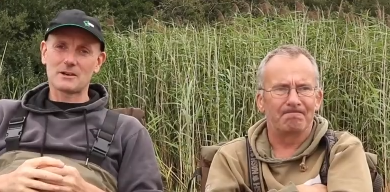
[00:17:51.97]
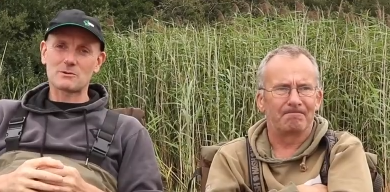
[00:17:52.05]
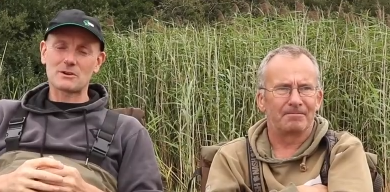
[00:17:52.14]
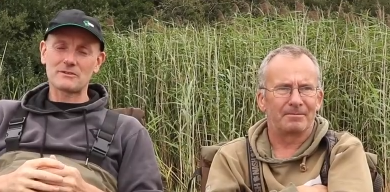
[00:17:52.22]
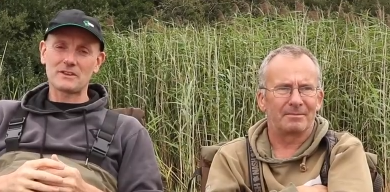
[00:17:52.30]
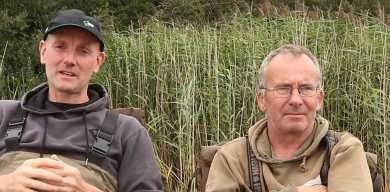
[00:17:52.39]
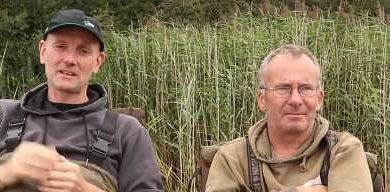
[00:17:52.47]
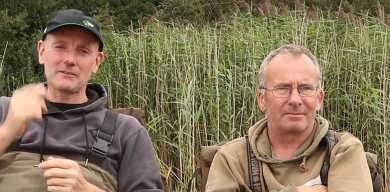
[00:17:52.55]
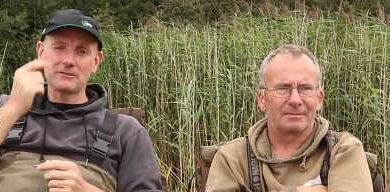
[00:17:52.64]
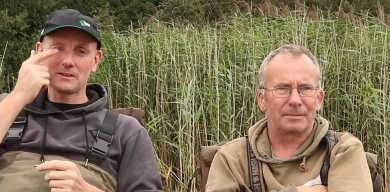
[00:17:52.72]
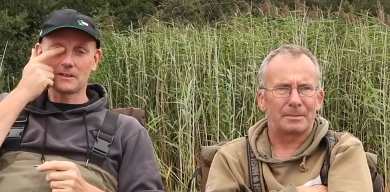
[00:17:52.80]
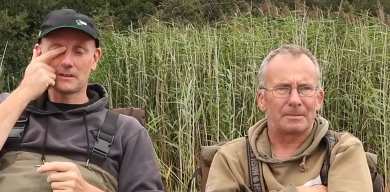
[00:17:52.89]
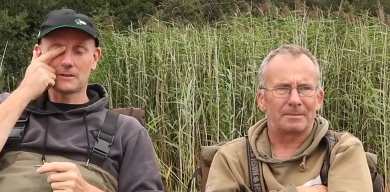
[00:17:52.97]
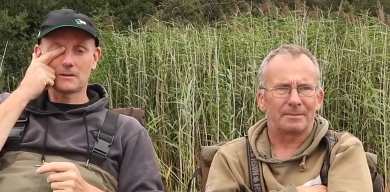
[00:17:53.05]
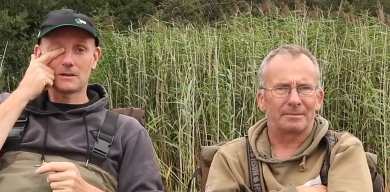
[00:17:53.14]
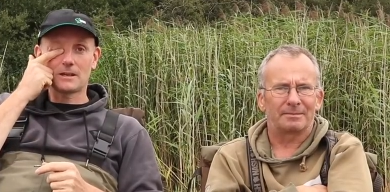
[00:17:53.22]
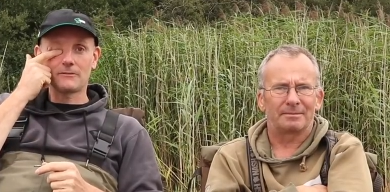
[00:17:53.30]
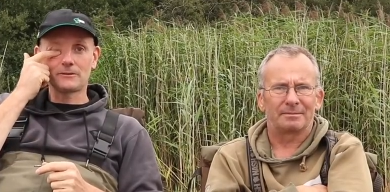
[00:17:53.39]
Speaker 1: know I think if
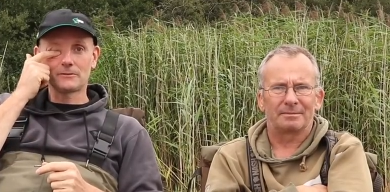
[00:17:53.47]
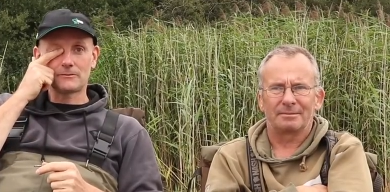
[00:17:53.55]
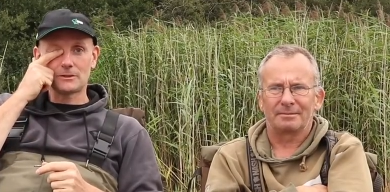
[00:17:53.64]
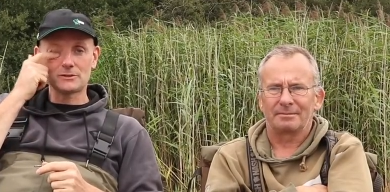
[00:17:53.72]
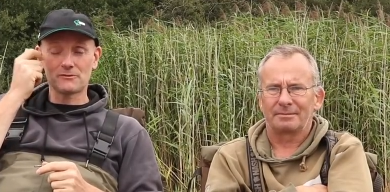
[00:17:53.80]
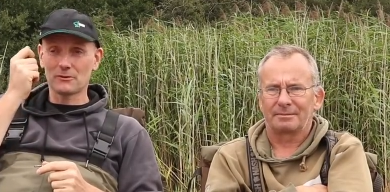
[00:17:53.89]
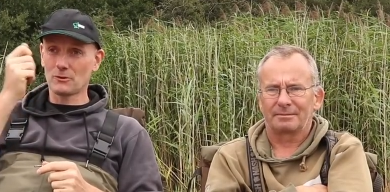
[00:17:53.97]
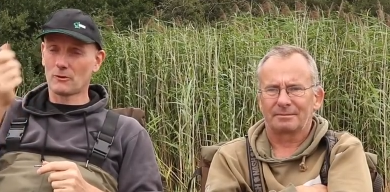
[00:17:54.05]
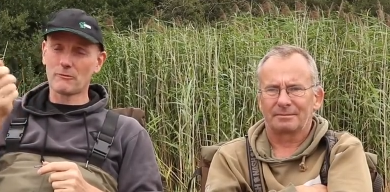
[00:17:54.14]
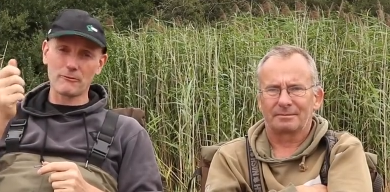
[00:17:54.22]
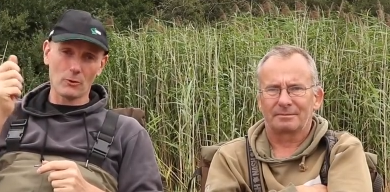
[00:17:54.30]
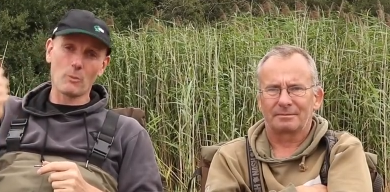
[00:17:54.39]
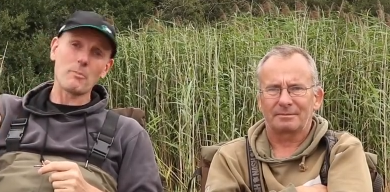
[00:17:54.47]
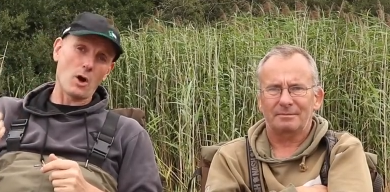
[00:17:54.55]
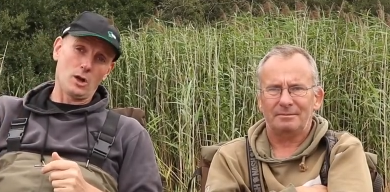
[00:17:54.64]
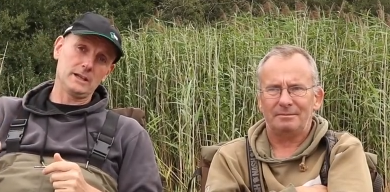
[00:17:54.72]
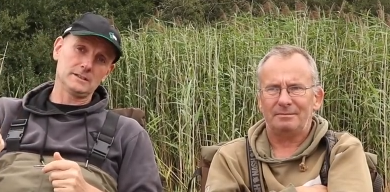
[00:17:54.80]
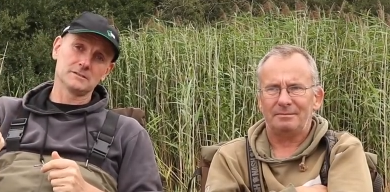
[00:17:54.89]
you if you fish for for
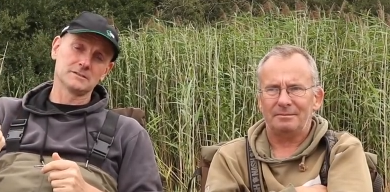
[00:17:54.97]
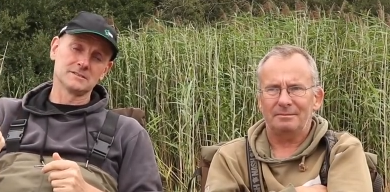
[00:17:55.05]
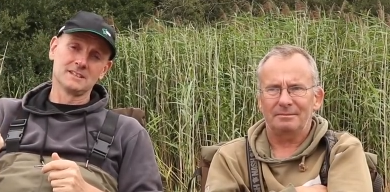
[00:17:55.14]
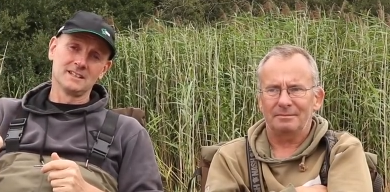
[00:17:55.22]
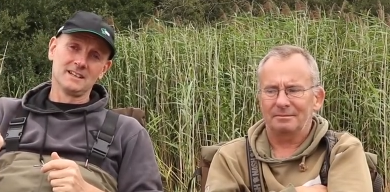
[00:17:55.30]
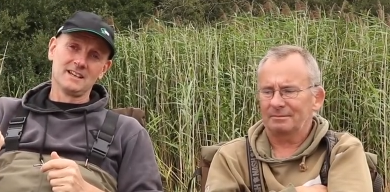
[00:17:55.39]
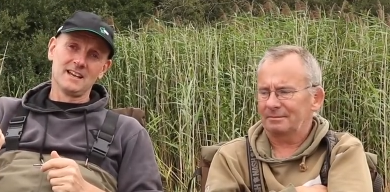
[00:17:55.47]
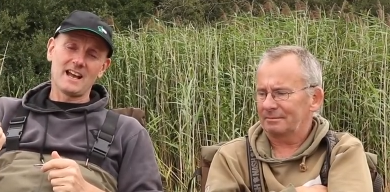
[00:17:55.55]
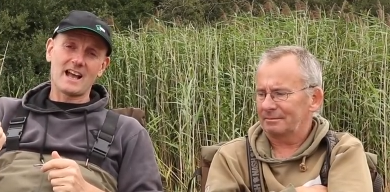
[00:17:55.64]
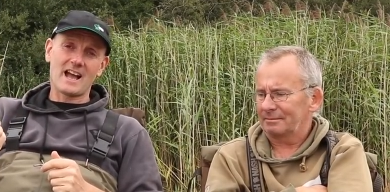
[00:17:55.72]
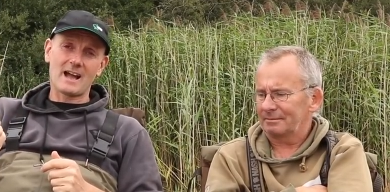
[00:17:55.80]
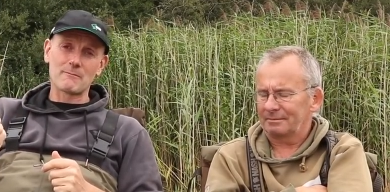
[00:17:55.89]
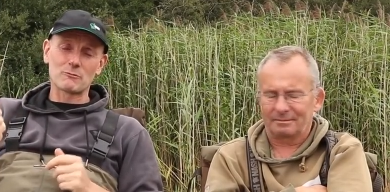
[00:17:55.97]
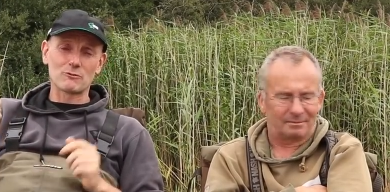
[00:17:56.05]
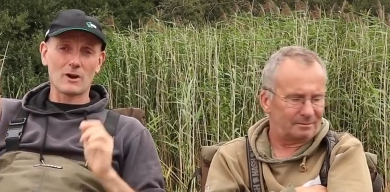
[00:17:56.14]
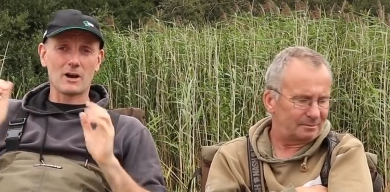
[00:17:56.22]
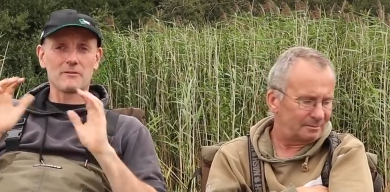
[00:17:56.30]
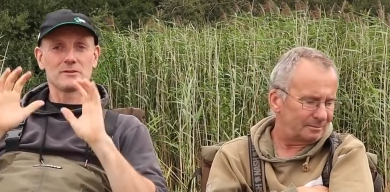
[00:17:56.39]
bites um,
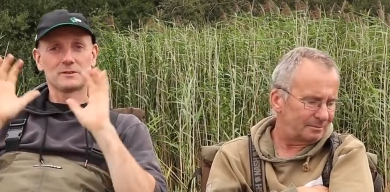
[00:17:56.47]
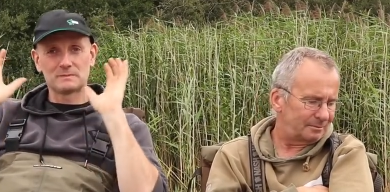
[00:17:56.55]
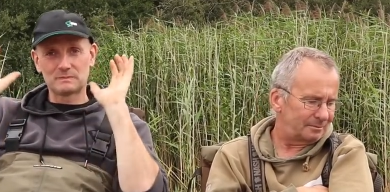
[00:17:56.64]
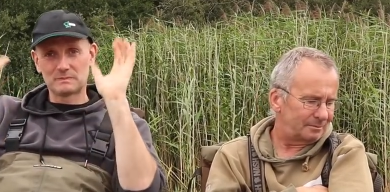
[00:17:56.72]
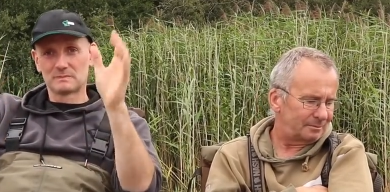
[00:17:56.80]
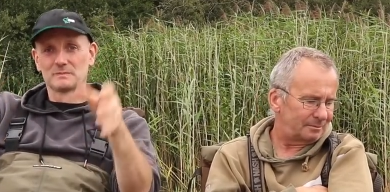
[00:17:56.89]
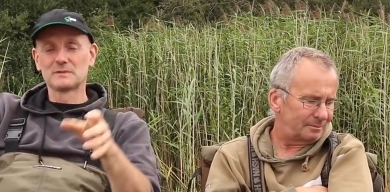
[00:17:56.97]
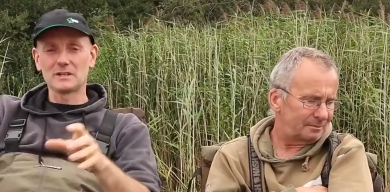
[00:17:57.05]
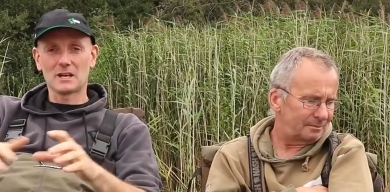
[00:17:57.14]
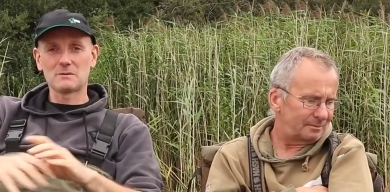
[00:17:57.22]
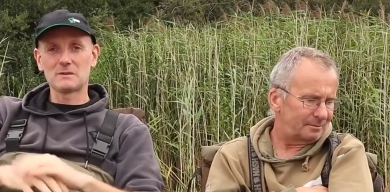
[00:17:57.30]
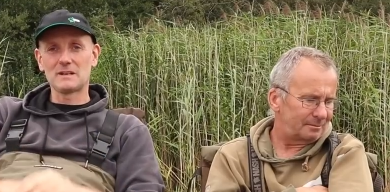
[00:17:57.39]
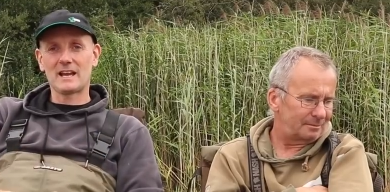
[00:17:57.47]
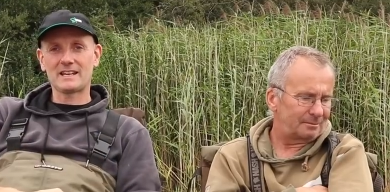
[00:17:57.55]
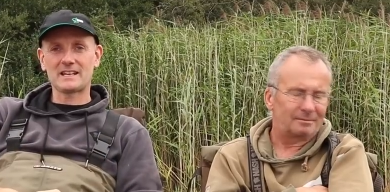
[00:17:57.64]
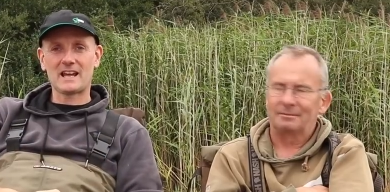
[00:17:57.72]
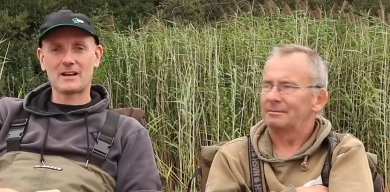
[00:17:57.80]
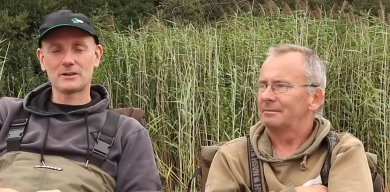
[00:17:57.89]
rather than you know
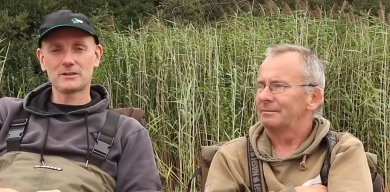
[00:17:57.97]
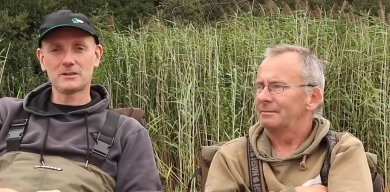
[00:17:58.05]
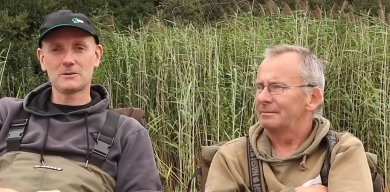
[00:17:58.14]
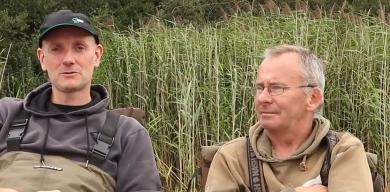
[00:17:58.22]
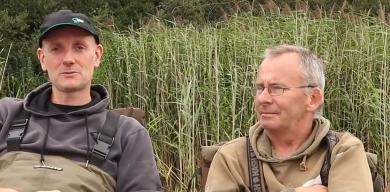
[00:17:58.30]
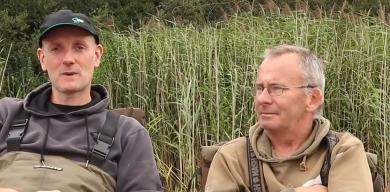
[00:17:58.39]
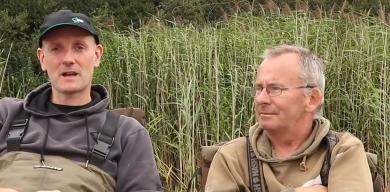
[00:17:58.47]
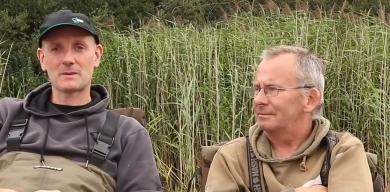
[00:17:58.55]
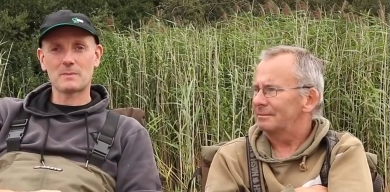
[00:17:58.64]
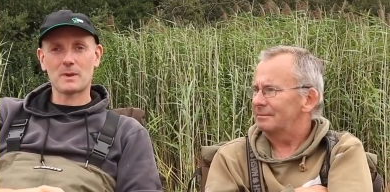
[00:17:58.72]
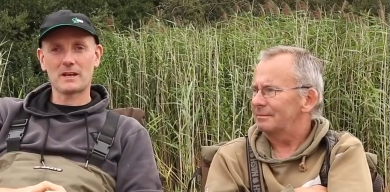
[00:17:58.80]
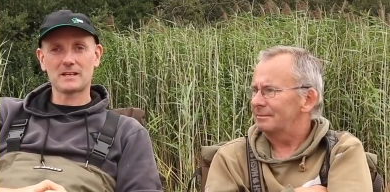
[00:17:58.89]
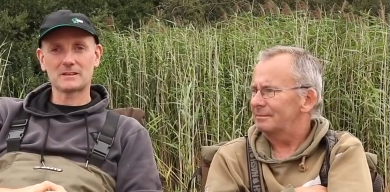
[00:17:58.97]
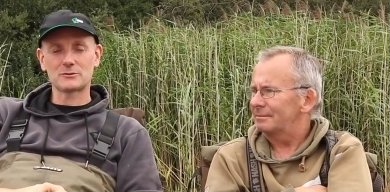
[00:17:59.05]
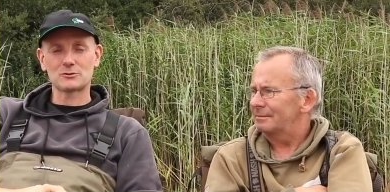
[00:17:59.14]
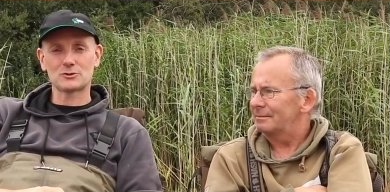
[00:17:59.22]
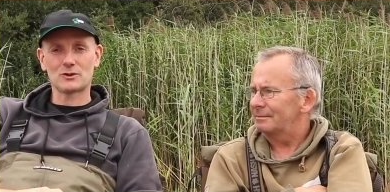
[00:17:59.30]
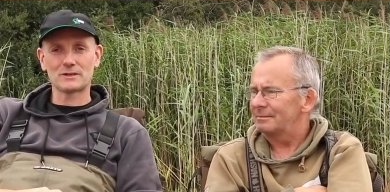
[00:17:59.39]
laying out a huge amount of bait and
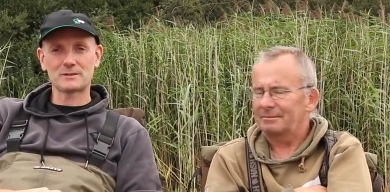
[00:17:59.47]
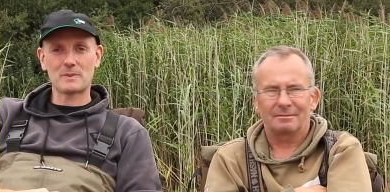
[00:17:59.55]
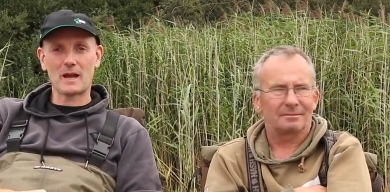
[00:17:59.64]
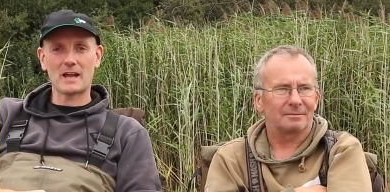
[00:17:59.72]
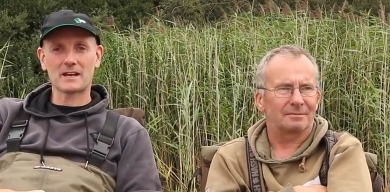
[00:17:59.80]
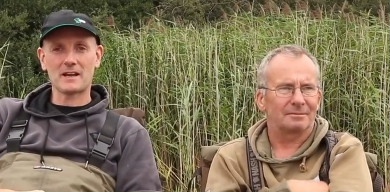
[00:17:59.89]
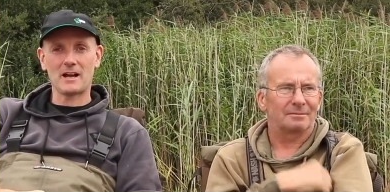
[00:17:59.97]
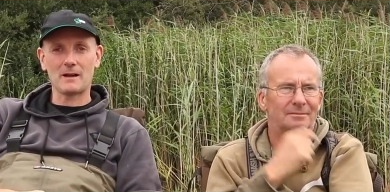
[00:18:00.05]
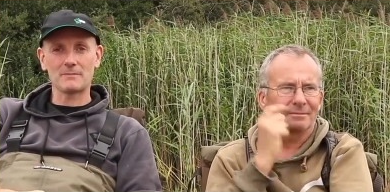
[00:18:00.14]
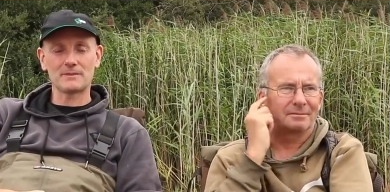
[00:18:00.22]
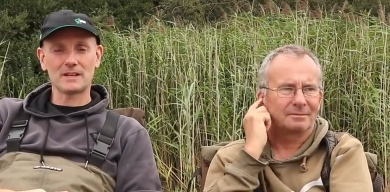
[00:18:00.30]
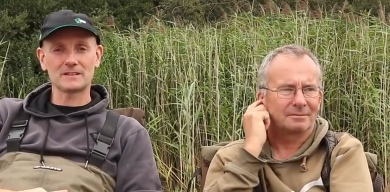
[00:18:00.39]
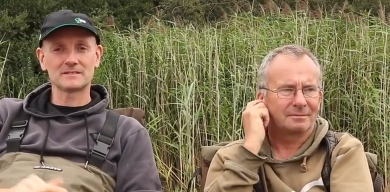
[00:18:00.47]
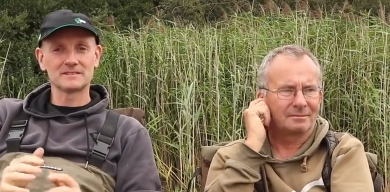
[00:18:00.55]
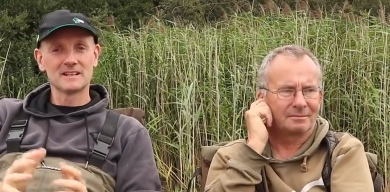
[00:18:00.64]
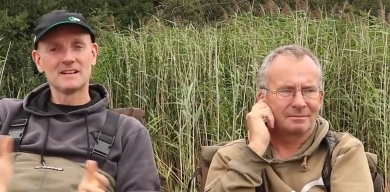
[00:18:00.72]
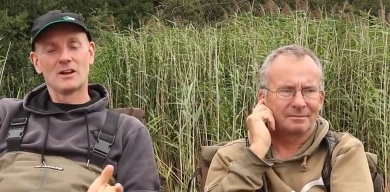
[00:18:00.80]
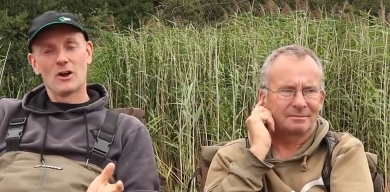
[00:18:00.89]
trying to bag up then
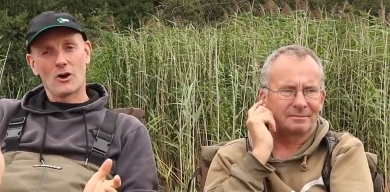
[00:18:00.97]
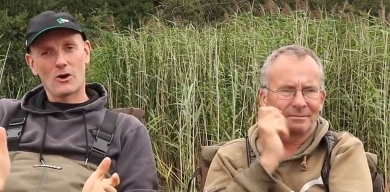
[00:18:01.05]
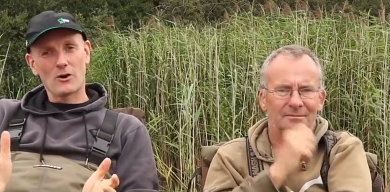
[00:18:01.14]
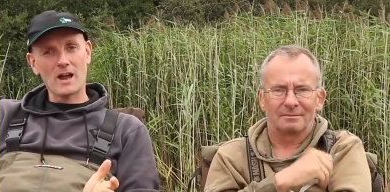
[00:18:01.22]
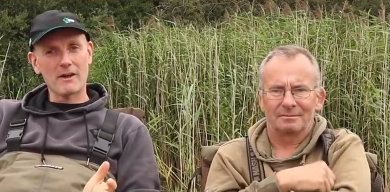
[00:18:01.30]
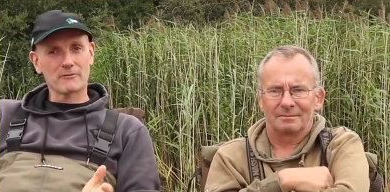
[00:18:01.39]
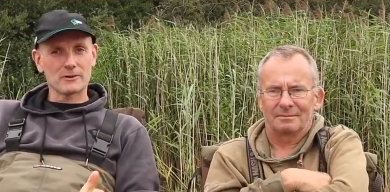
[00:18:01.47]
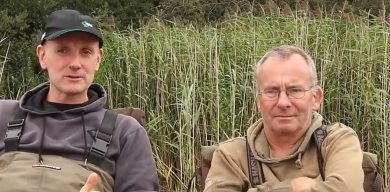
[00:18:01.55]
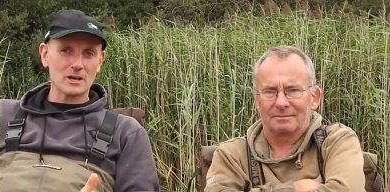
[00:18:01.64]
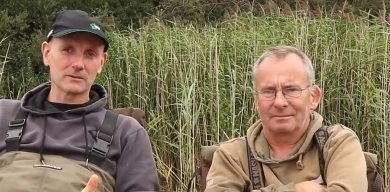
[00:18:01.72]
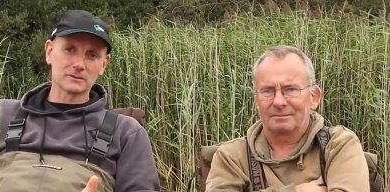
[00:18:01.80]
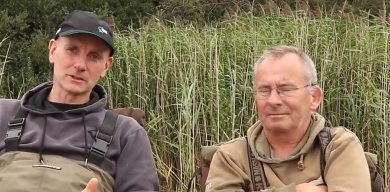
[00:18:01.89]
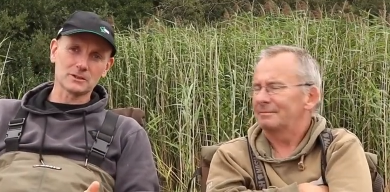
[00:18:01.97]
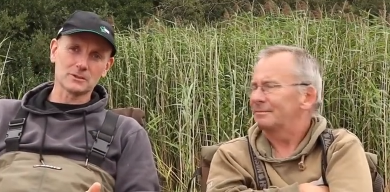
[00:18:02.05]
on average over the